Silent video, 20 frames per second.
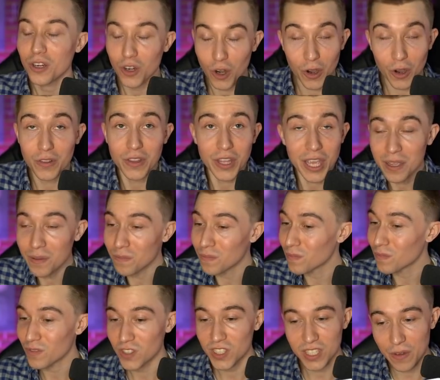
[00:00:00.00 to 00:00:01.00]
Currently,
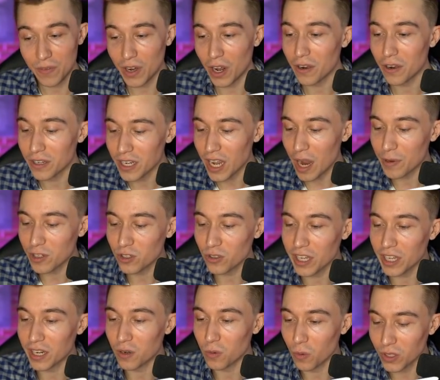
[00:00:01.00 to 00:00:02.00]
700 damage
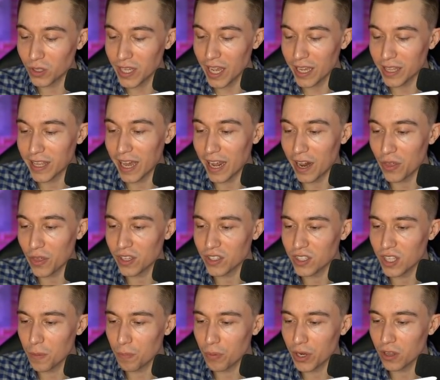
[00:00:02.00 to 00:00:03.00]
lead. We'll take that. I think he's
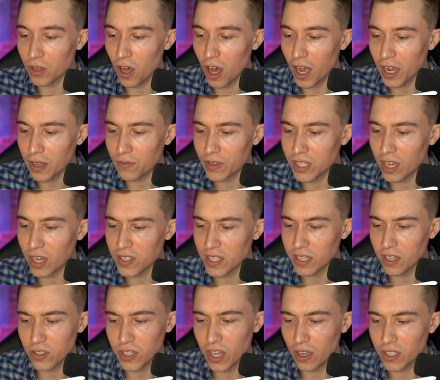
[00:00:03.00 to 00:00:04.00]
going to pre-log. If he doesn't,
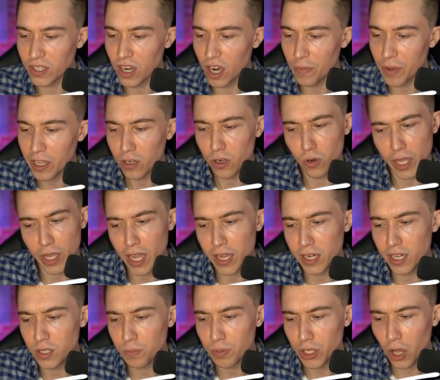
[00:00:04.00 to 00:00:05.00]
I'll Skeleton Army. Okay, he
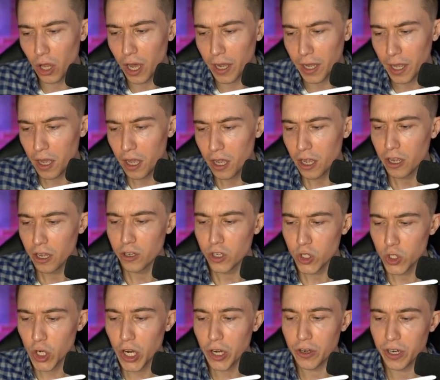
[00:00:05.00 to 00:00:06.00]
doesn't pre-log.
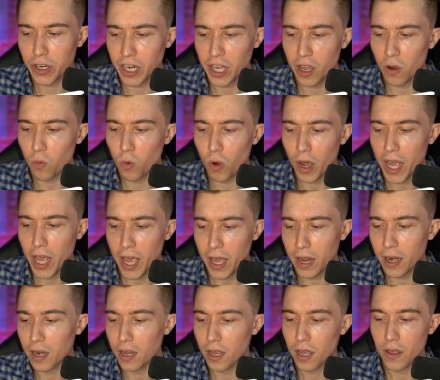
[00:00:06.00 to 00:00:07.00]
Sure, you're going to get one
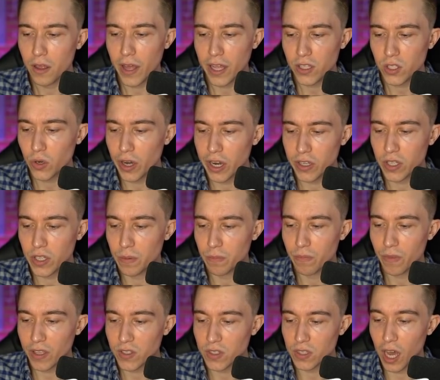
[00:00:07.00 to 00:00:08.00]
hit. Crazy.
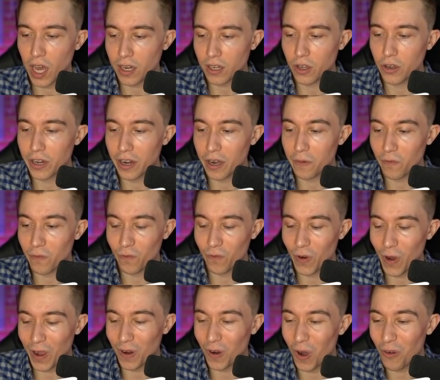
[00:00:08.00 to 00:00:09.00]
That's not good
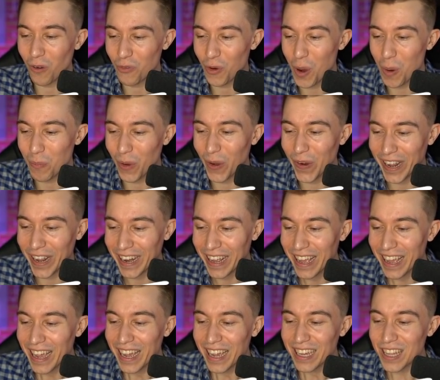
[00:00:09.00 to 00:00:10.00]
at all for our opponent.
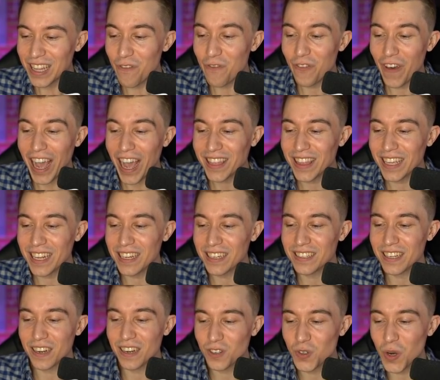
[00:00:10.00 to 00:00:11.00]
The fact that he
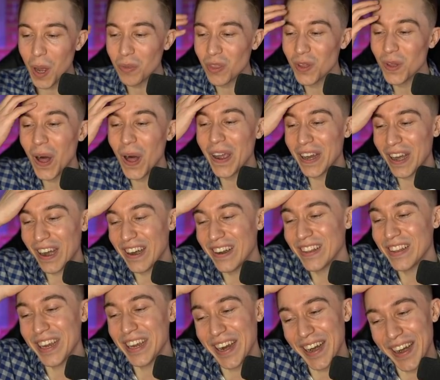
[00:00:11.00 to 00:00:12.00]
didn't drop the log
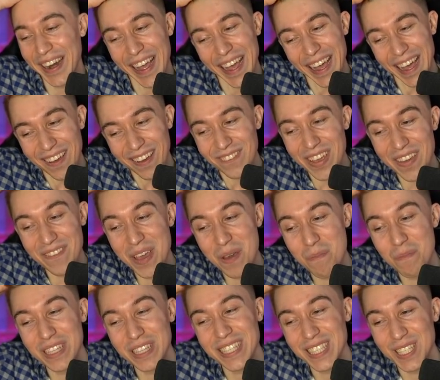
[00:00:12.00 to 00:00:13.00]
earlier made me a
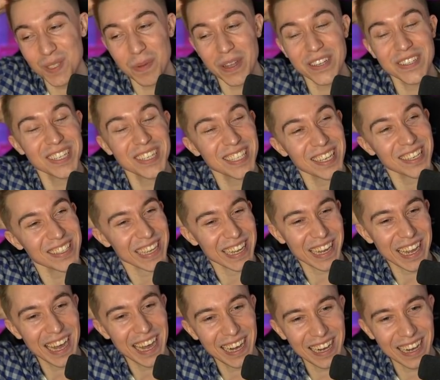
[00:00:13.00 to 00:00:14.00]
bit suspicious. I was
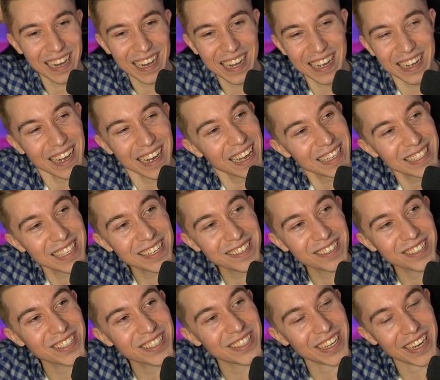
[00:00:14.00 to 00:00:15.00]
like, huh, that's
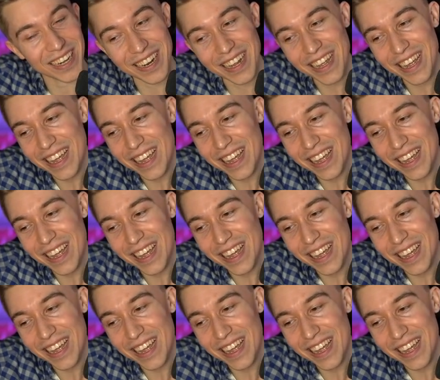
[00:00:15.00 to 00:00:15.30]
interesting.